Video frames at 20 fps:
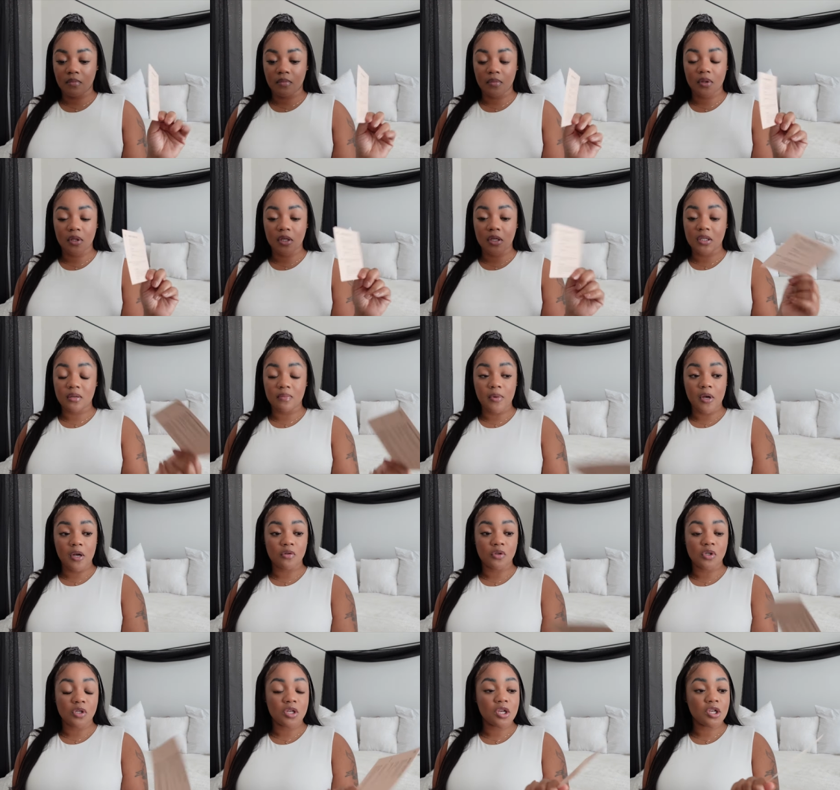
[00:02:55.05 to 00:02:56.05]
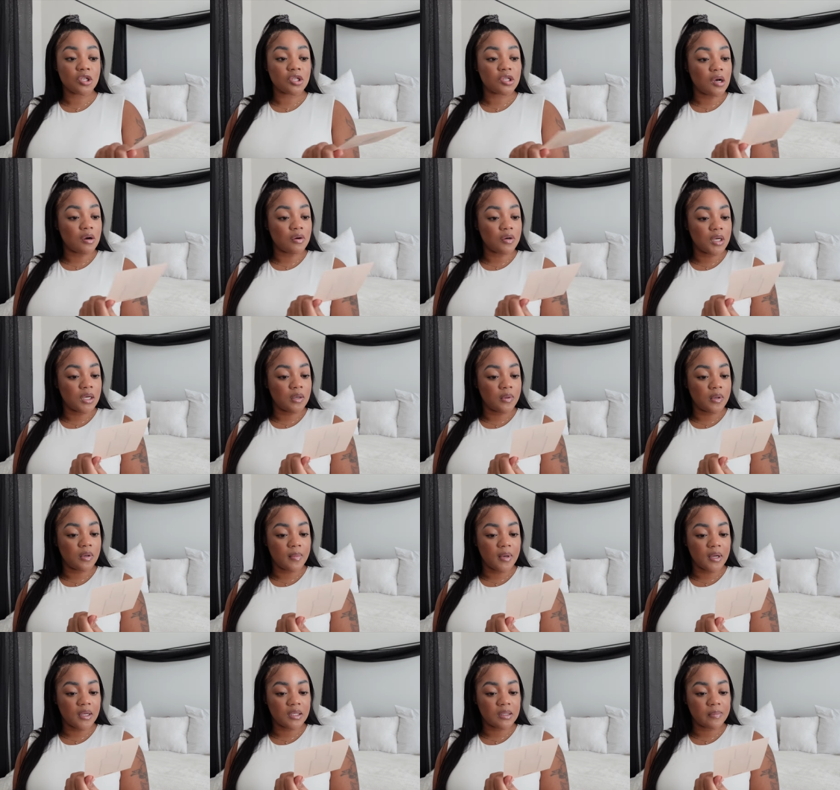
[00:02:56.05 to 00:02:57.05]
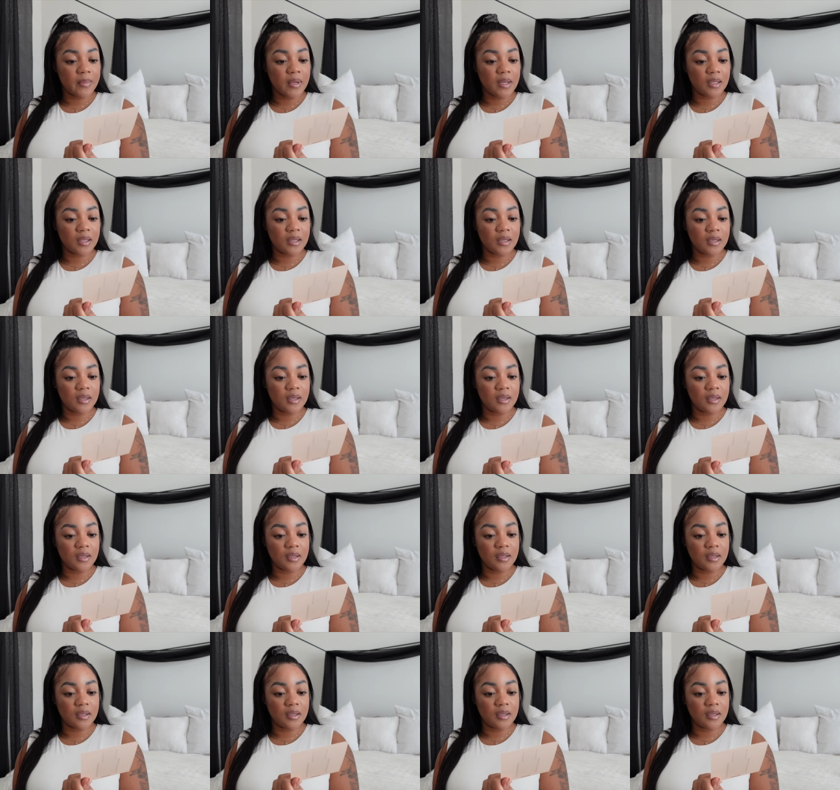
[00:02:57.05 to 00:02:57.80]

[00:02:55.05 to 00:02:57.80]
This smells so good. What am I smelling?